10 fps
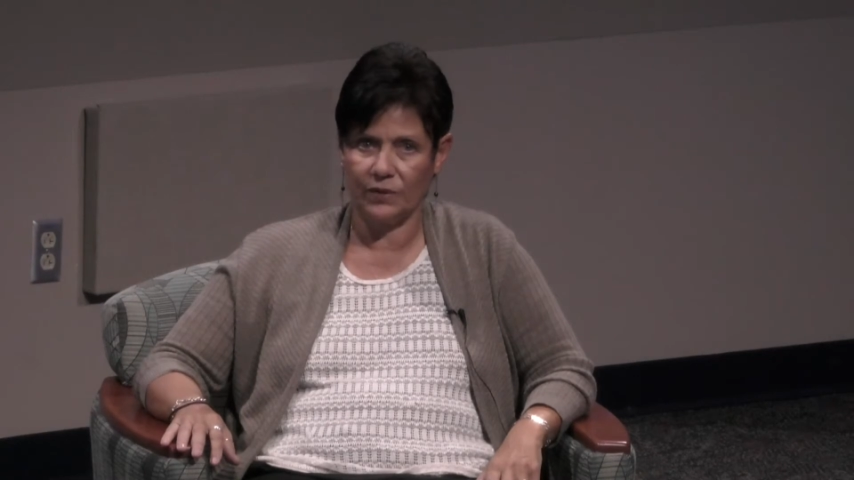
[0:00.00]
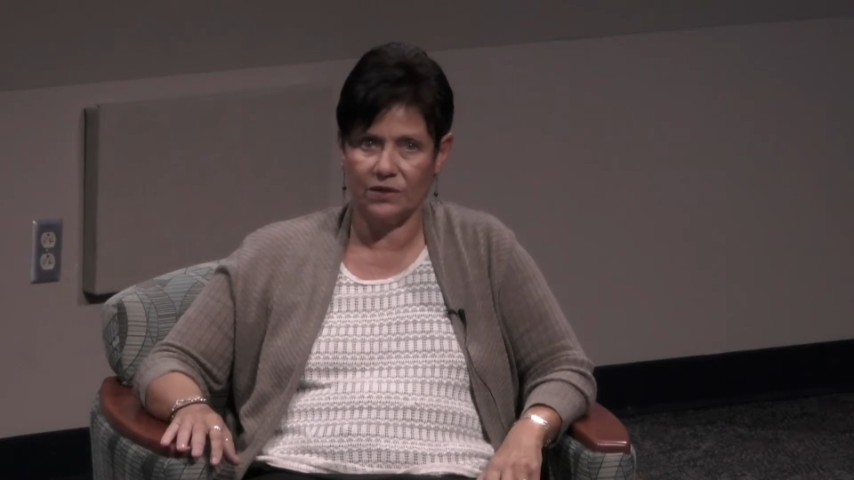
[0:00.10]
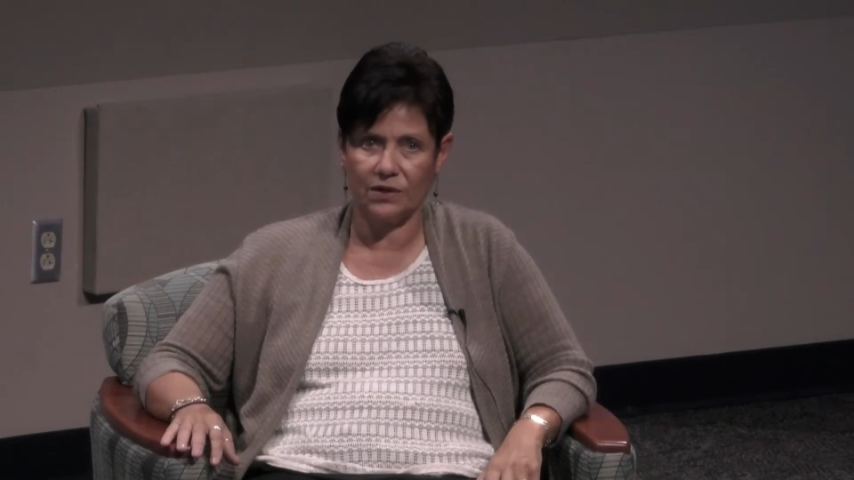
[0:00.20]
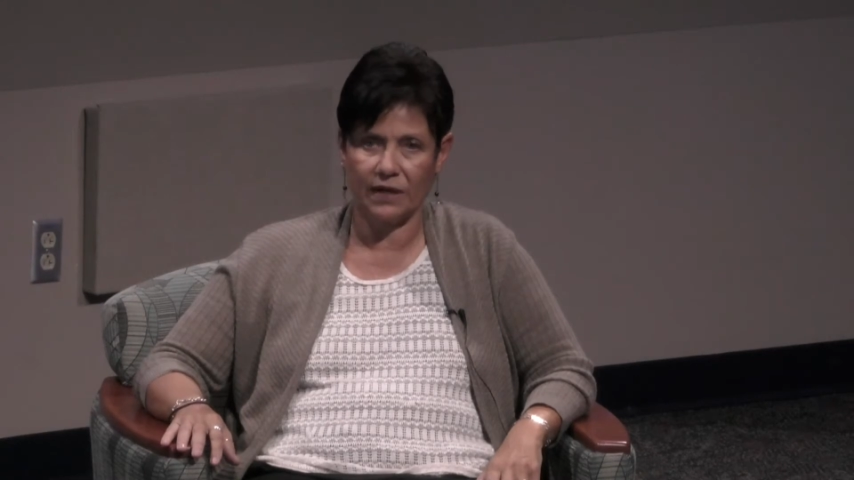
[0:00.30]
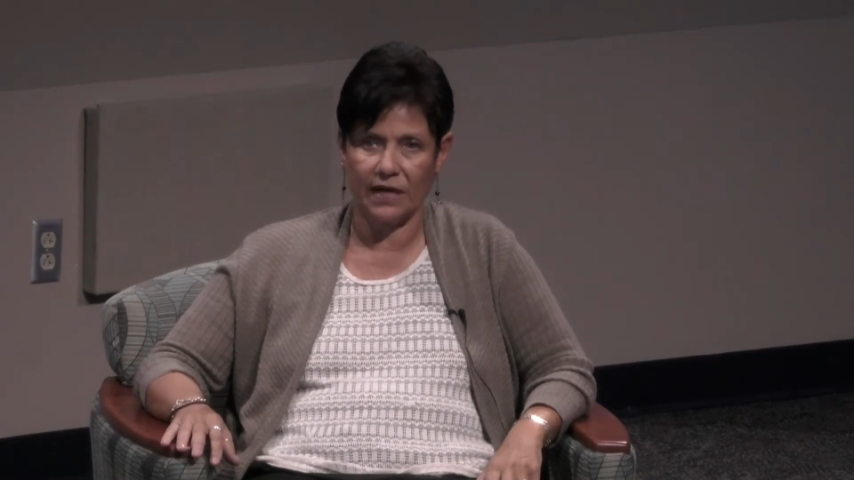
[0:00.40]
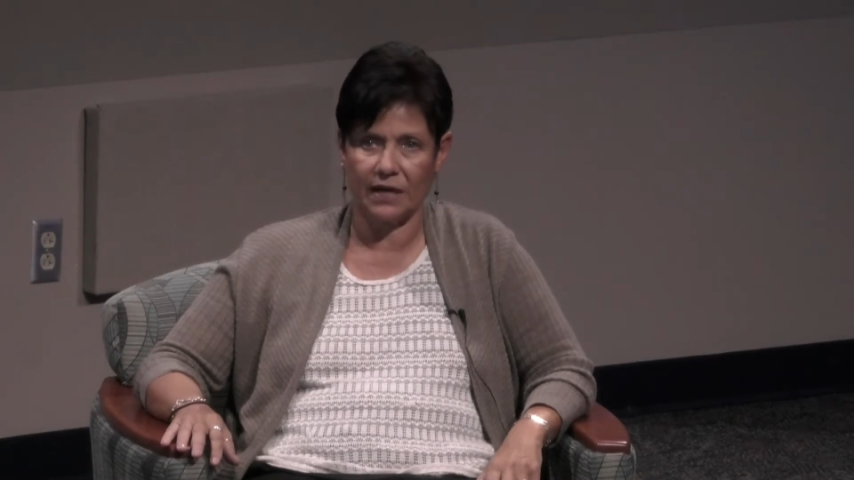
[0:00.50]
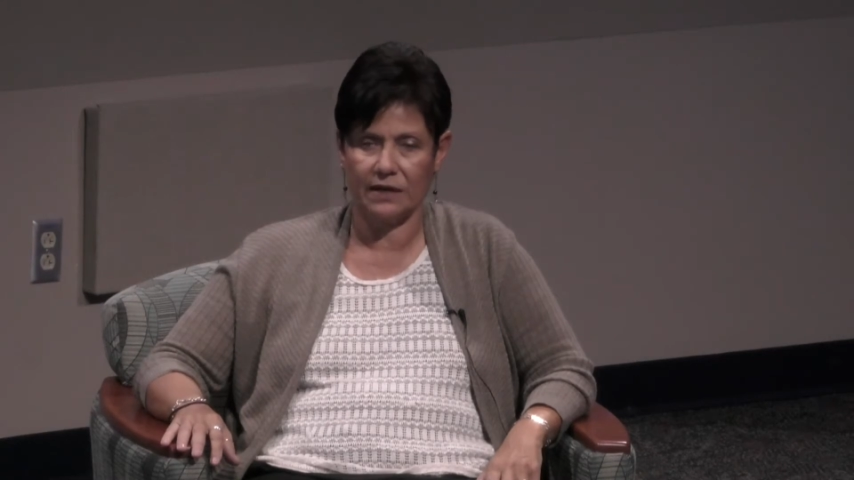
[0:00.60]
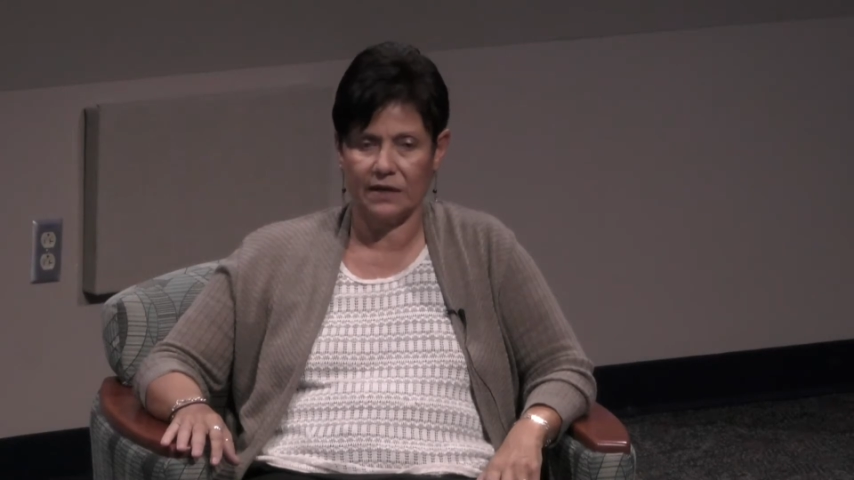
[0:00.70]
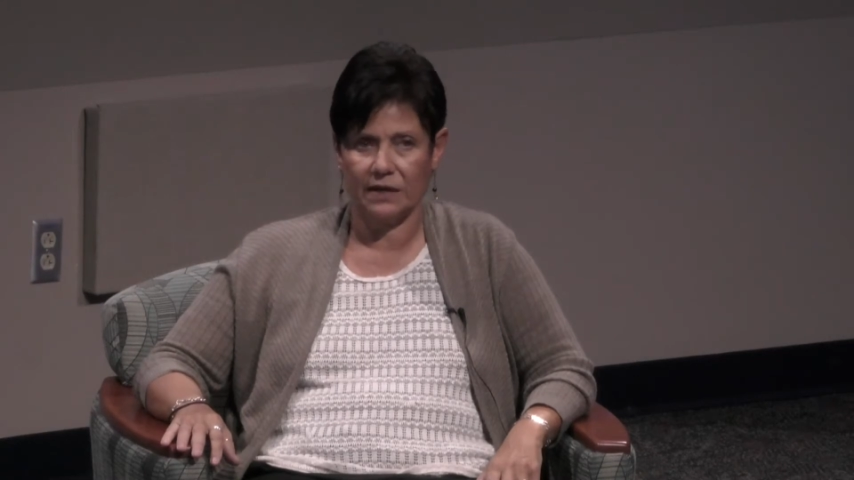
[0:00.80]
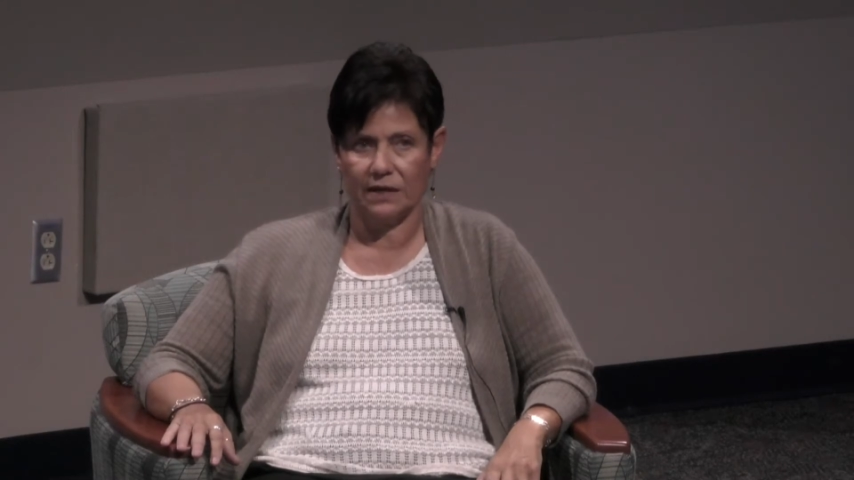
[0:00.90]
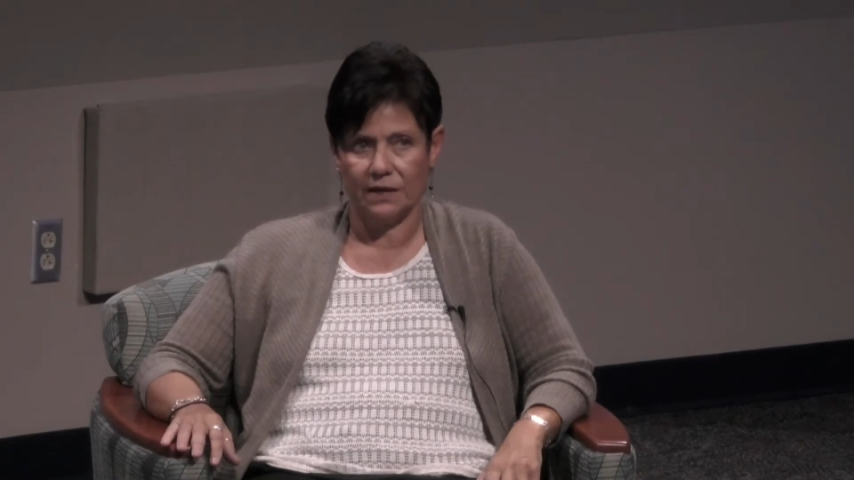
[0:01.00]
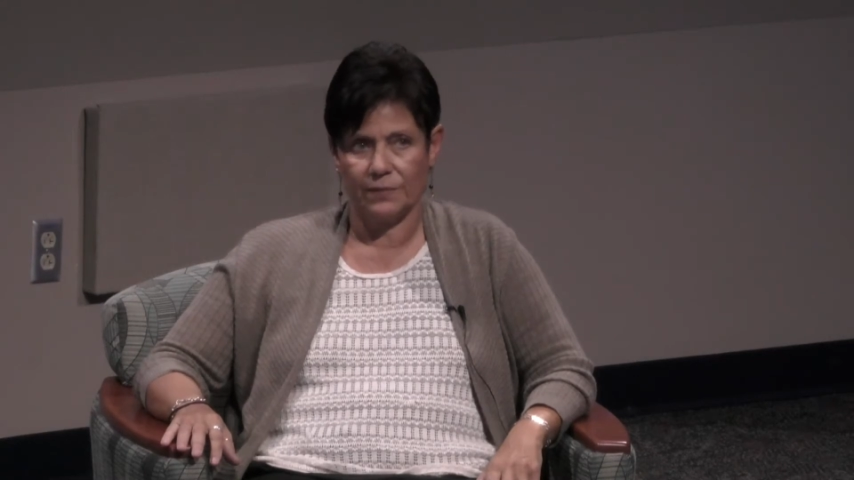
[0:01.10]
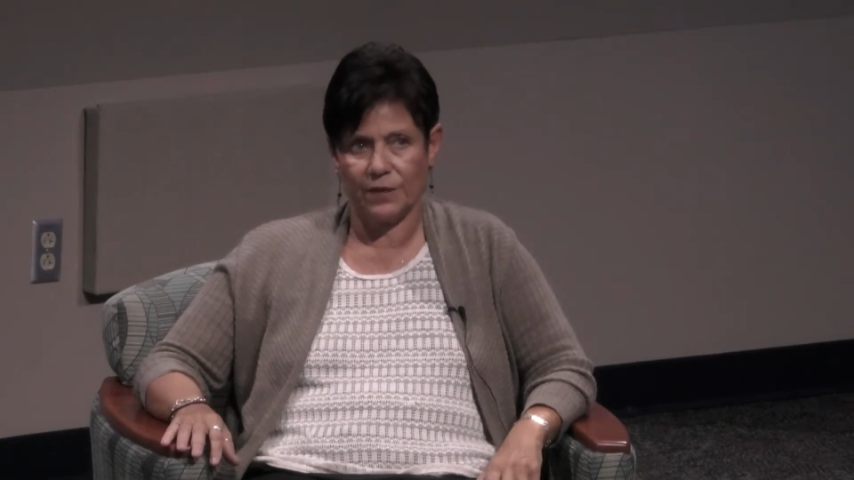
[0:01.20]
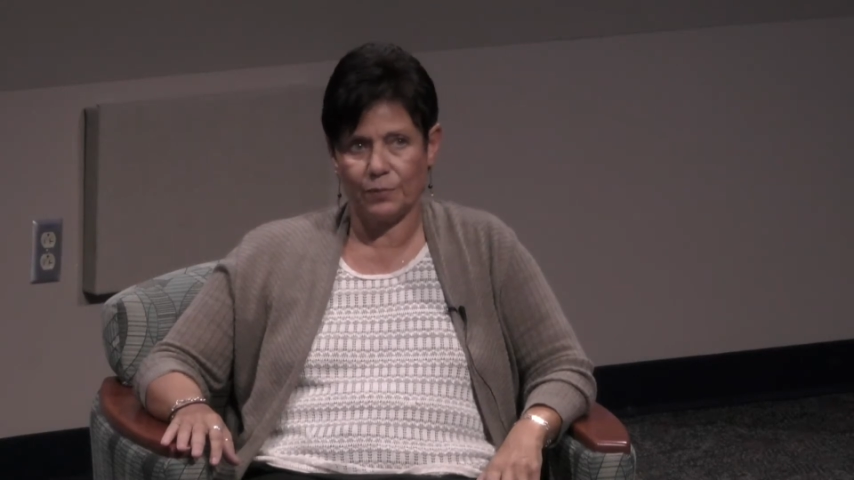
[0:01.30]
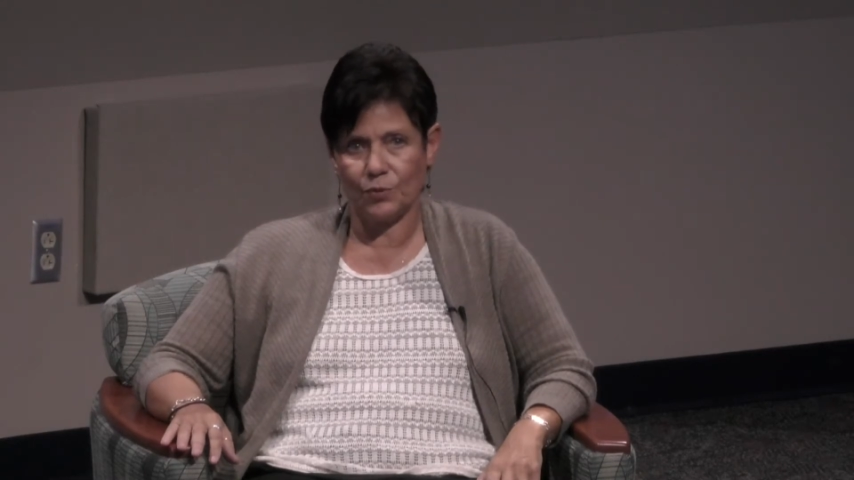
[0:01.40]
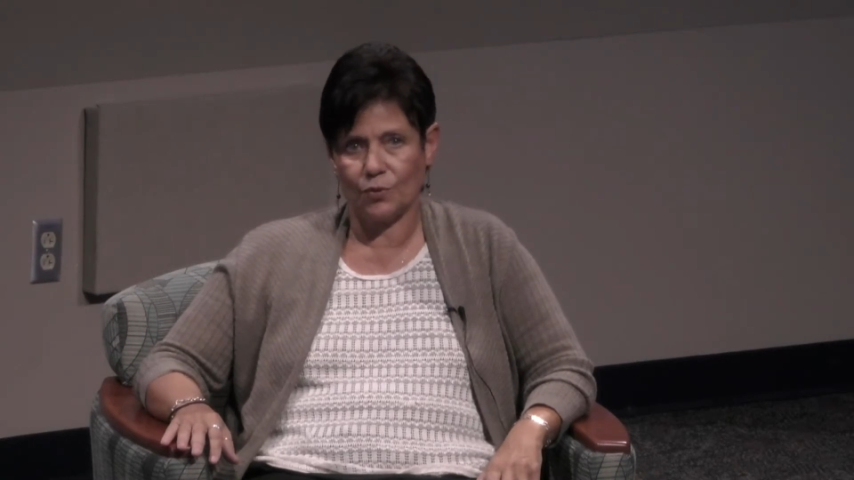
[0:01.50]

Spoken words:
we look at people